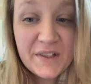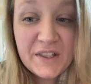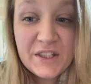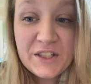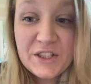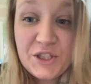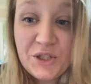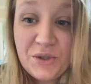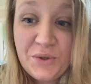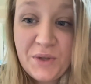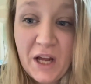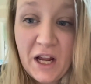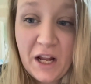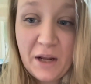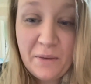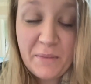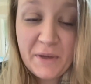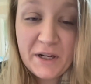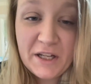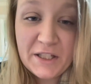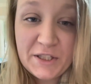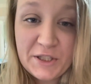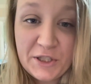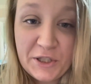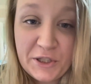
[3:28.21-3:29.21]
Do not
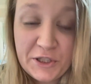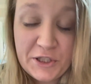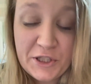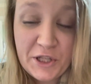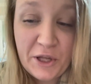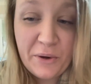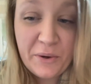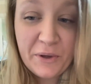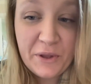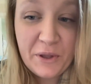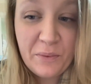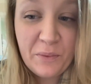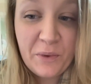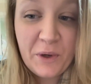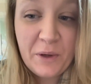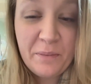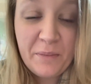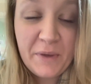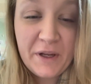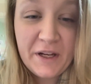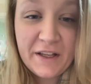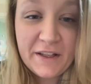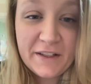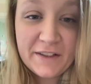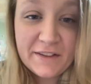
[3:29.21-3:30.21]
administer slower than 1
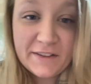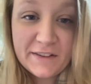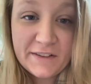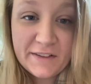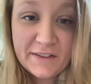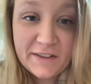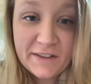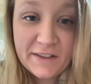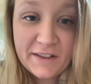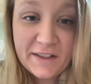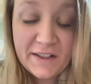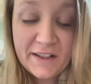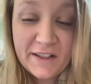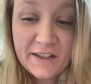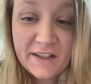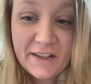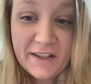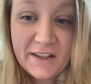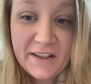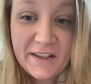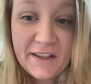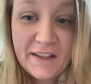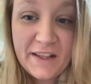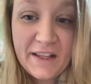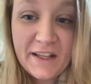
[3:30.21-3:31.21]
minute.
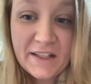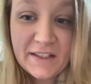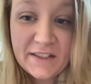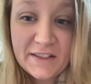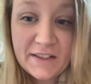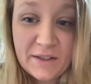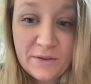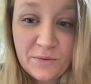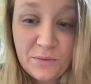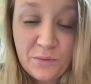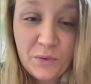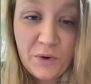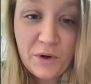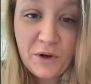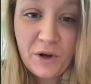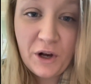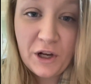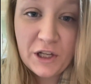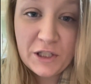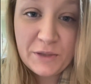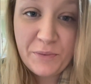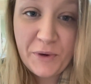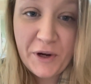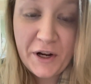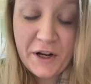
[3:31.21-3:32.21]
This will
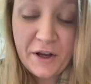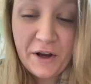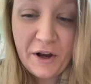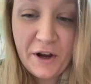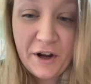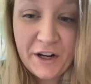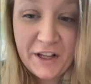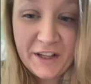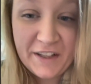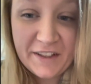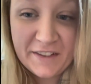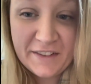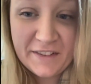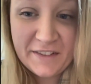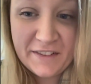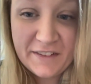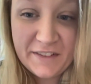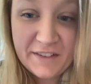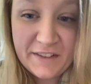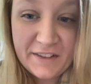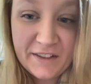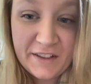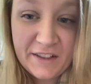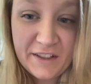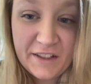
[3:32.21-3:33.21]
cause bradycardia.
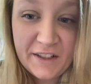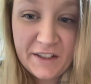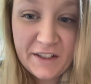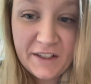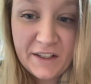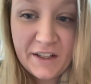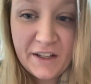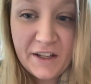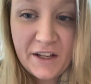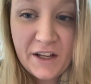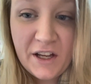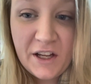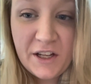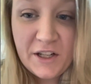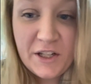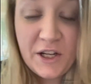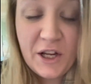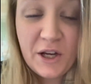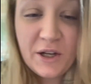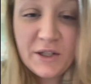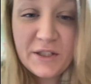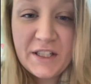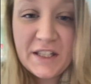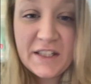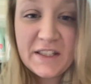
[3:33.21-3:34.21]

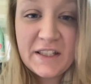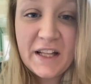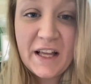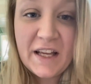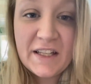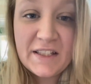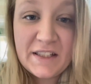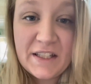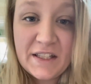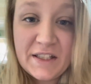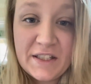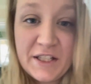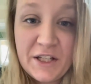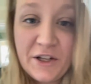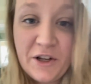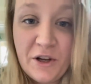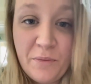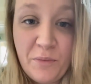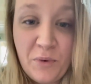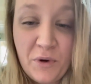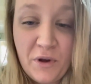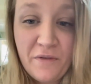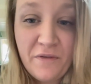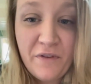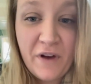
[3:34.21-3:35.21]
Doses less than
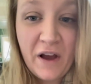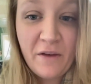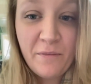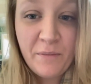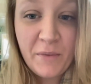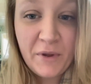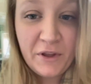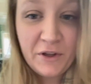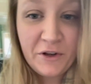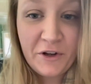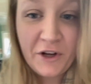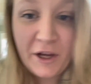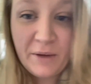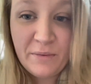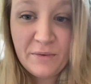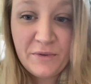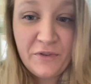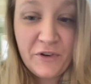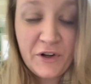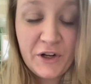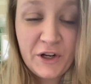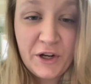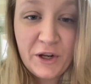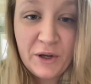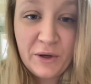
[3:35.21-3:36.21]
0.5 milligrams
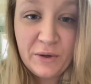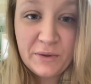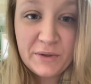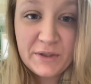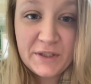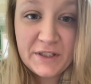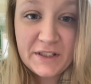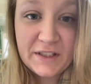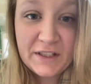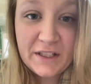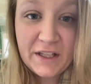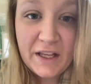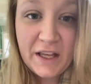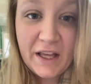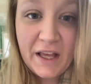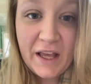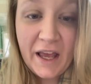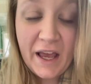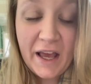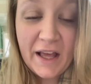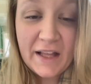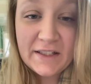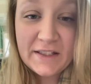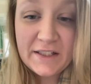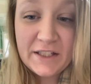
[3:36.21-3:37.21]
for adults
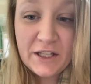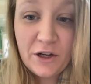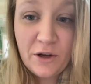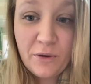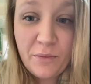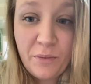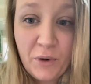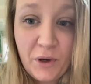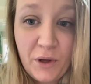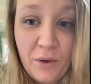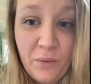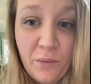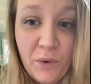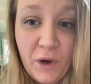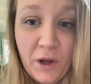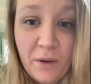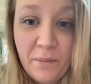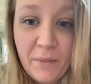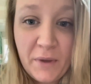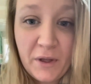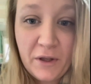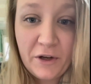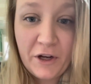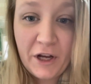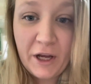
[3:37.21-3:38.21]
and 0.1
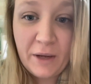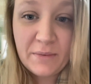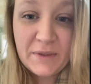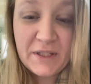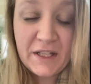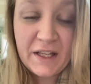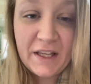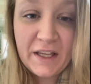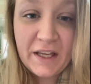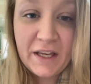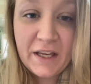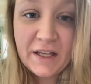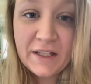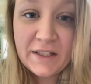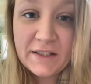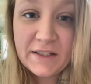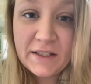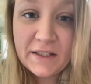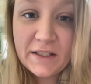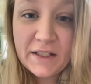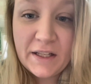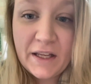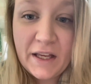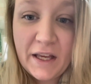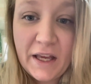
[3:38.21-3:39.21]
milligrams in kids
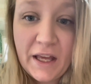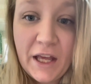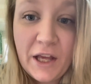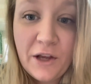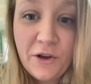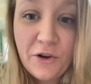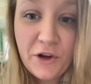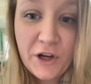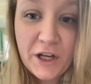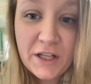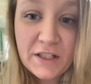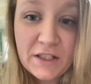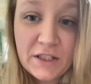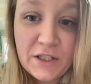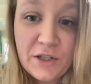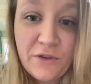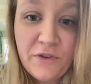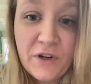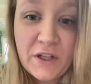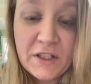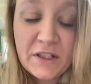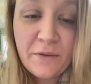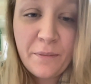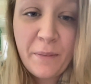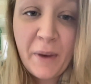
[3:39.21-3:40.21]
increases the
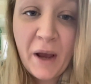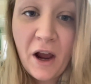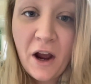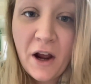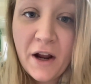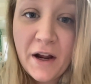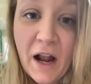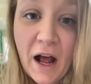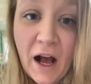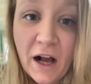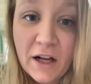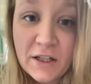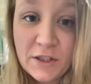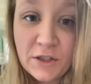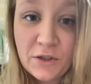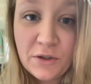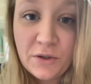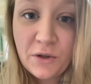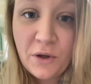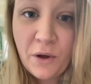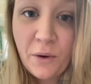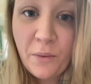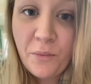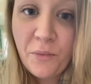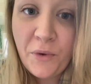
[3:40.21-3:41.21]
risk of paradoxal
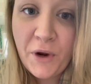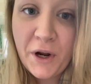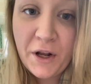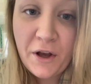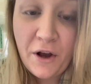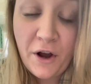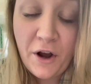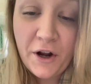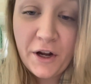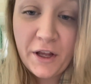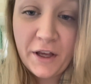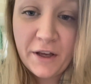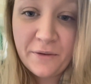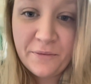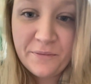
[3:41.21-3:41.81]
bradycardia.